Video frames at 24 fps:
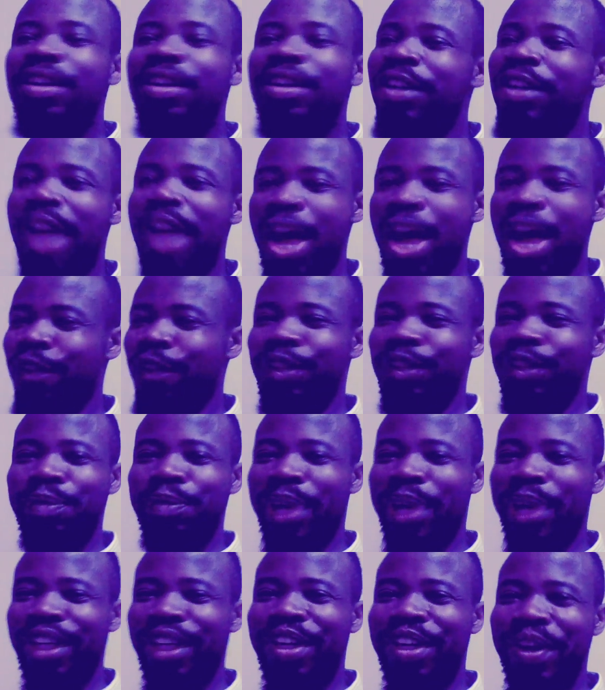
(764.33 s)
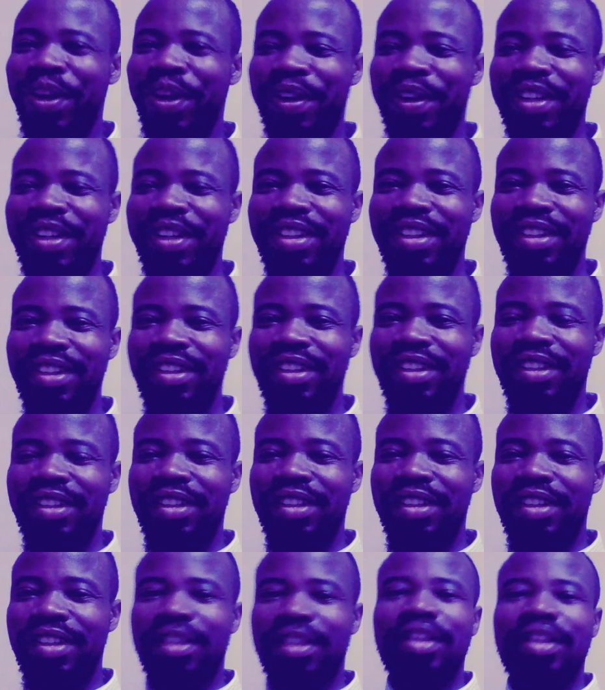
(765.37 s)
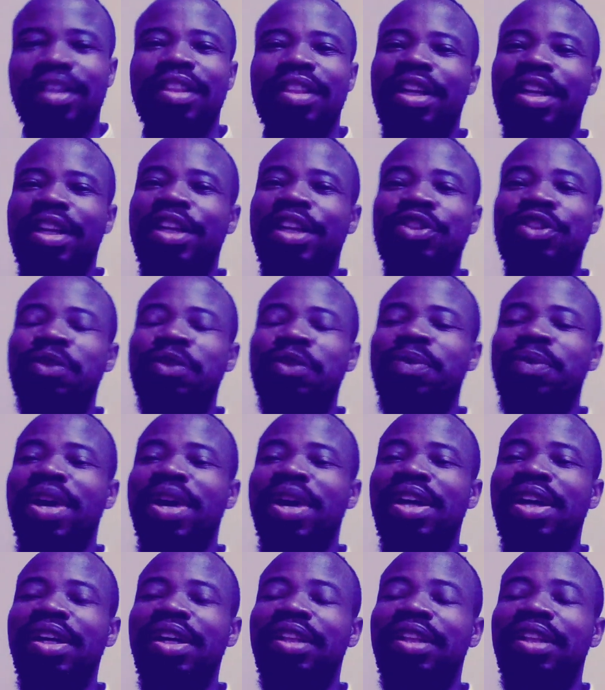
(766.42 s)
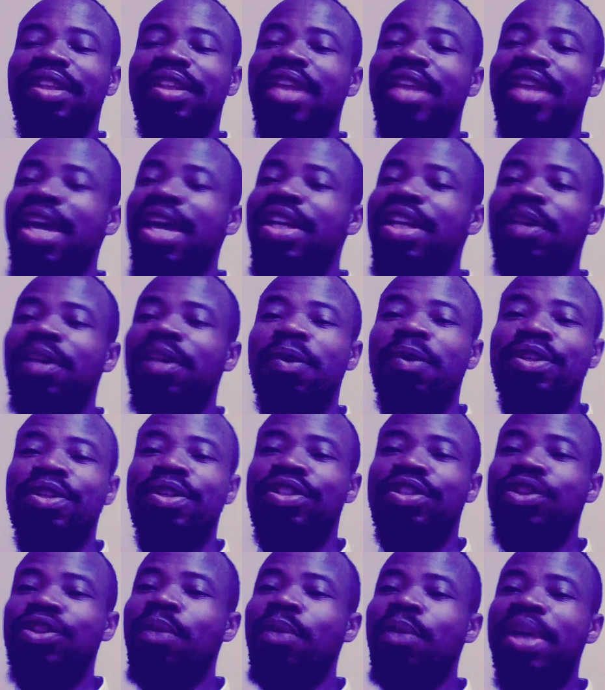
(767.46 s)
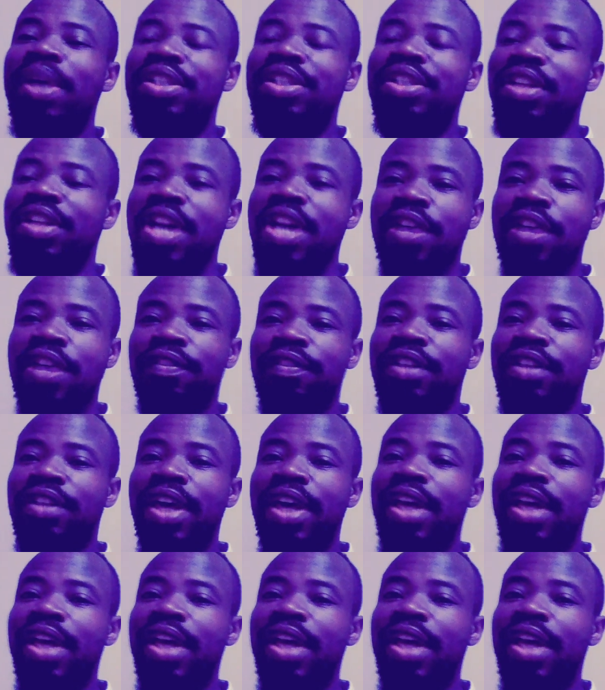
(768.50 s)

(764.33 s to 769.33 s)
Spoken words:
loved by God. The reason why Daniel was so much loved